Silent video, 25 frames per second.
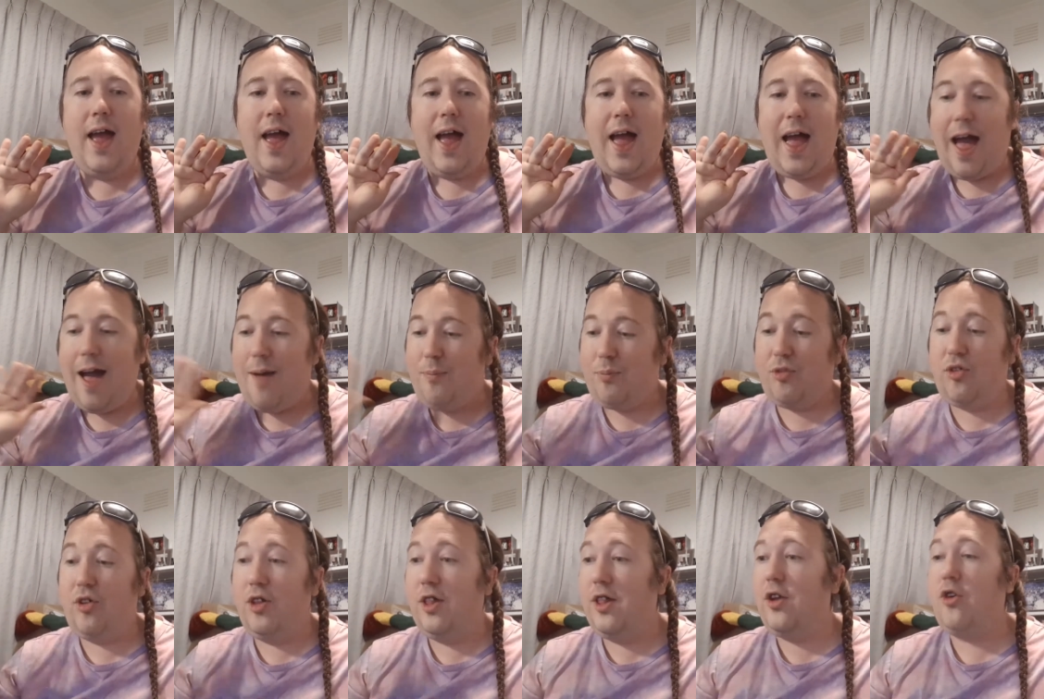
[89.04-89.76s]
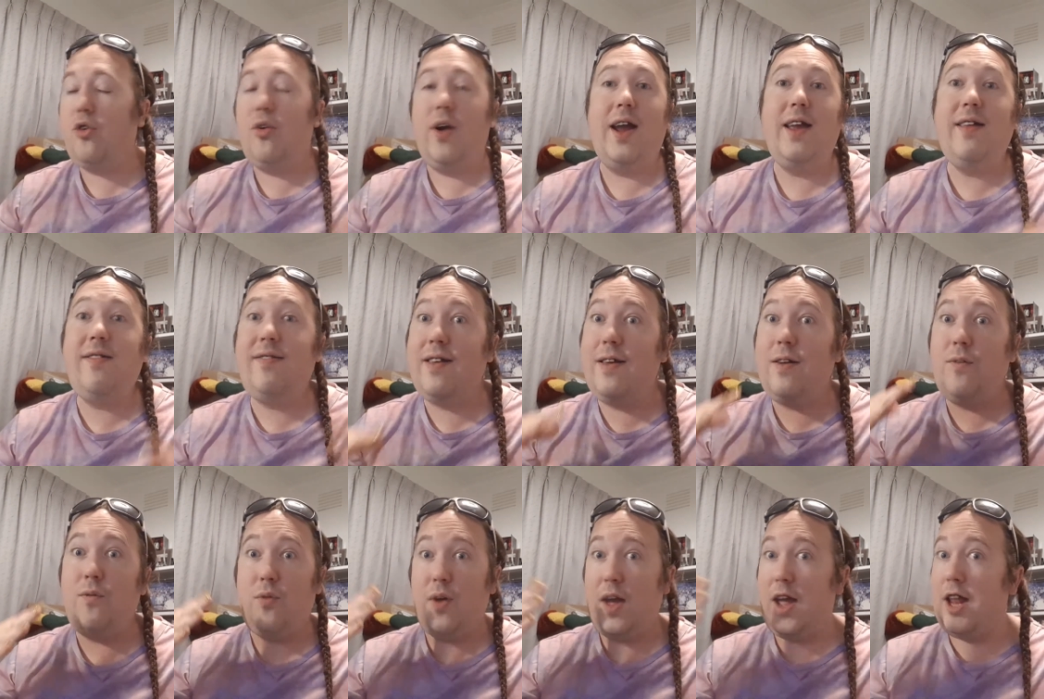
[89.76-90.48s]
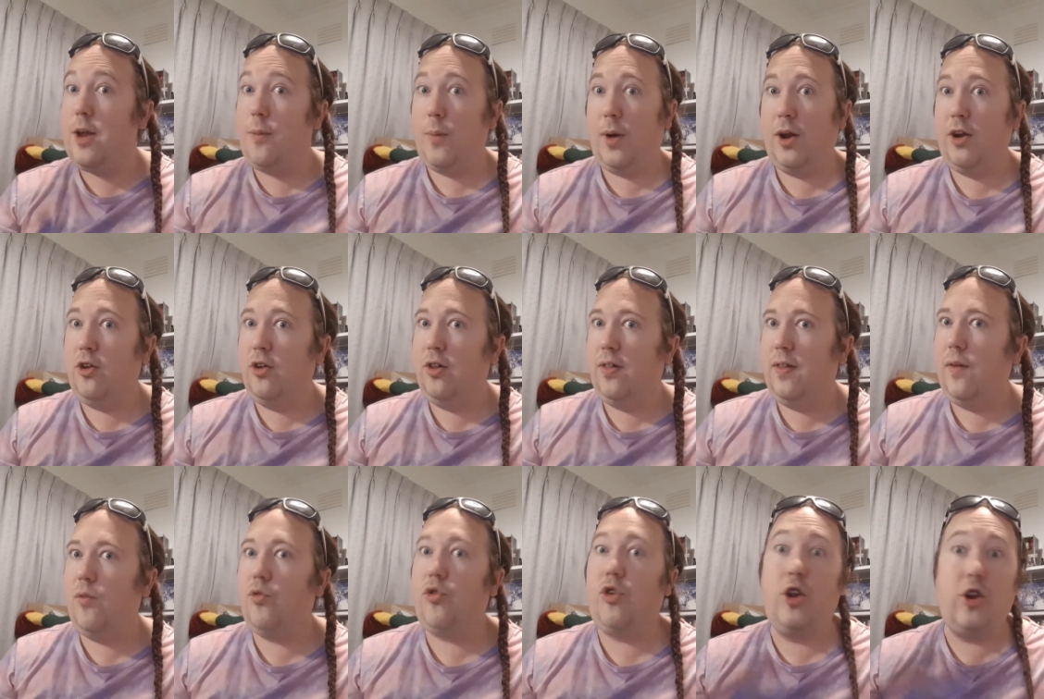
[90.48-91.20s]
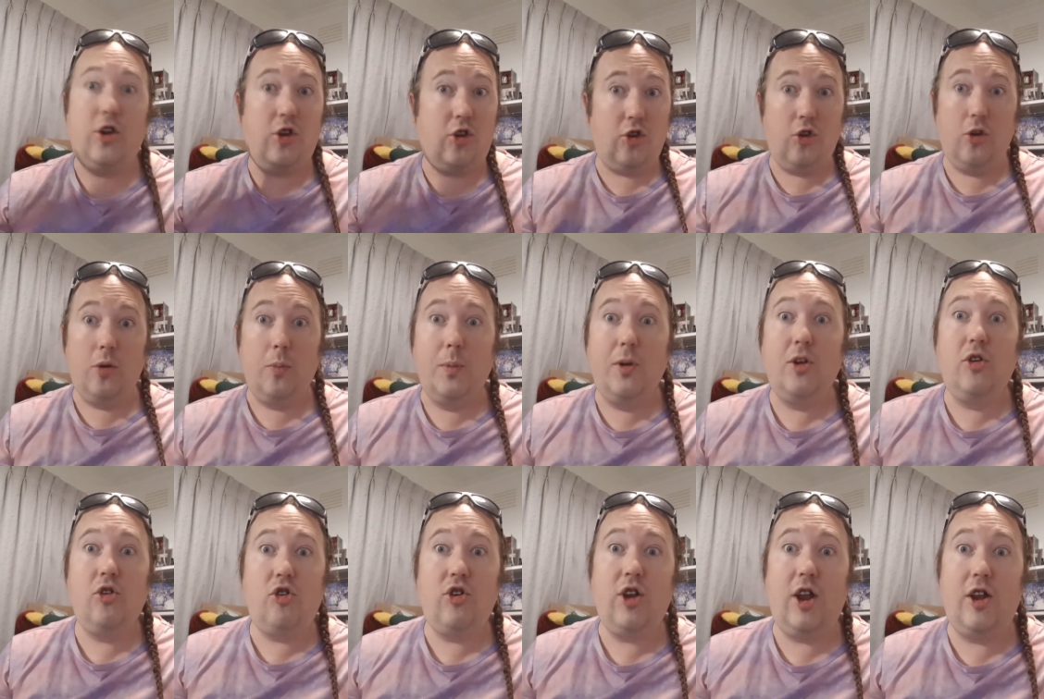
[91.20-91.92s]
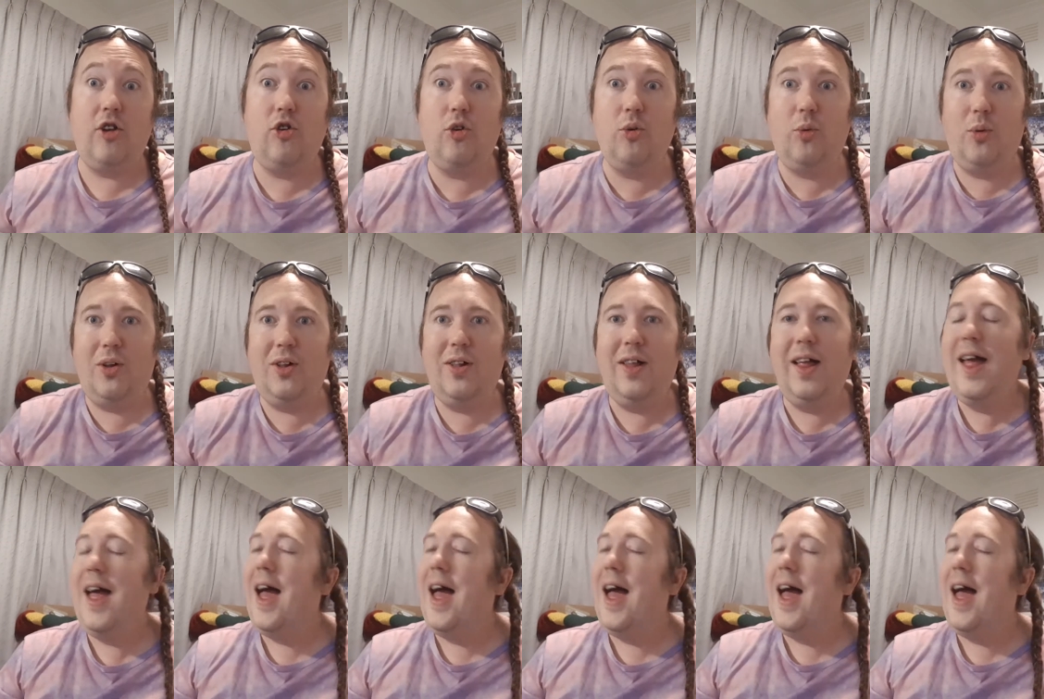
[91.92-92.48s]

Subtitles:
absolutely crazy for anyone who lives on a human schedule.